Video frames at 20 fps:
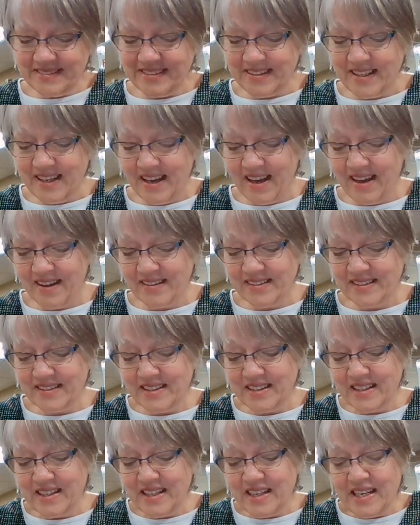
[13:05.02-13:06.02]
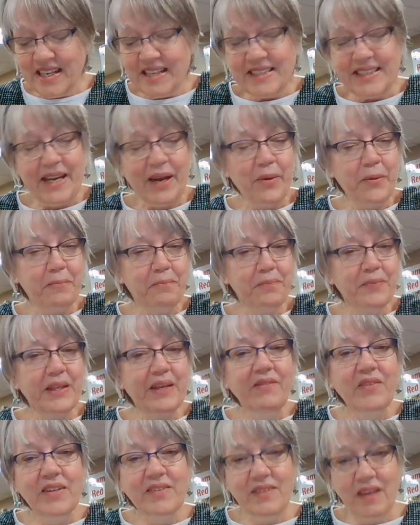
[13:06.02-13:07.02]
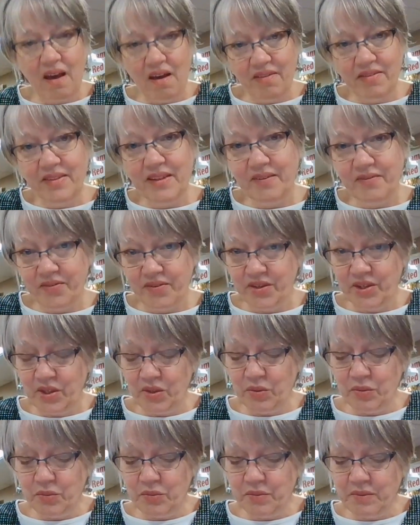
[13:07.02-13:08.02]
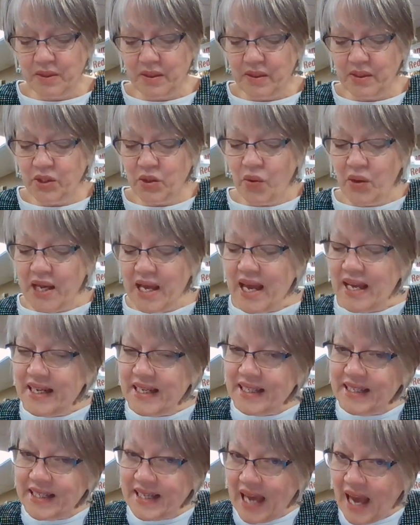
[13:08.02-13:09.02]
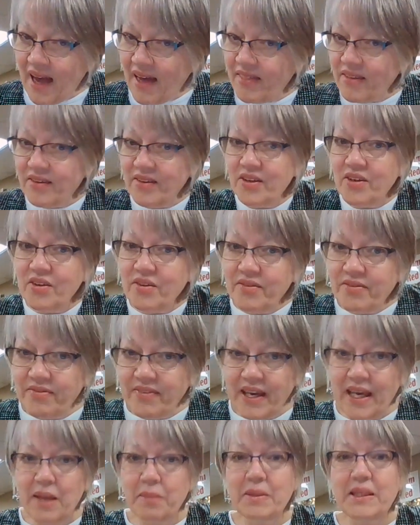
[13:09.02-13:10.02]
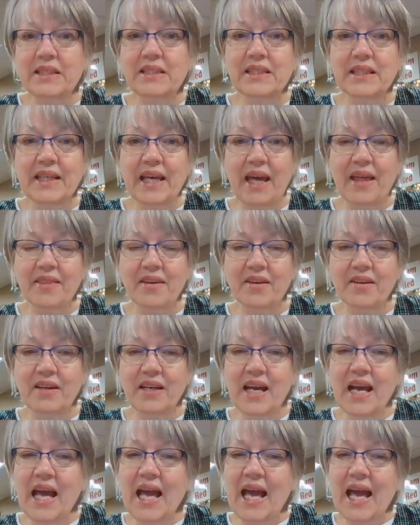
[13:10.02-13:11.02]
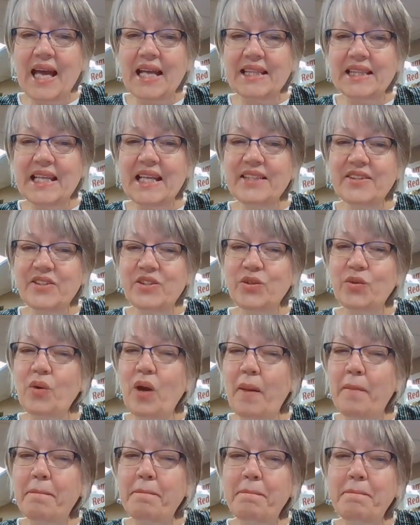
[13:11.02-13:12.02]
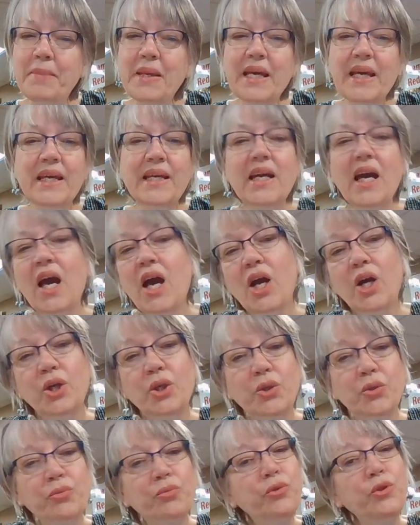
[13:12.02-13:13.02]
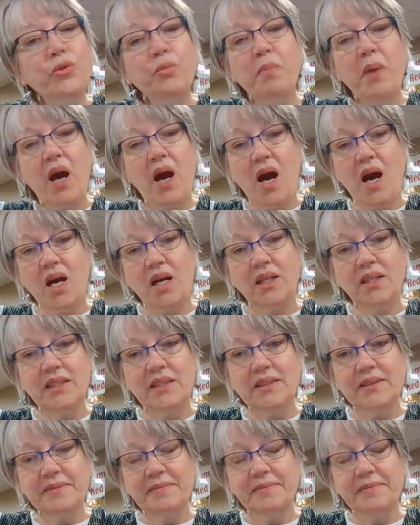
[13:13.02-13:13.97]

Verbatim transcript: Yeah. Now, if it's healthy for you, go ahead and gather your family together and let's do a big group hug.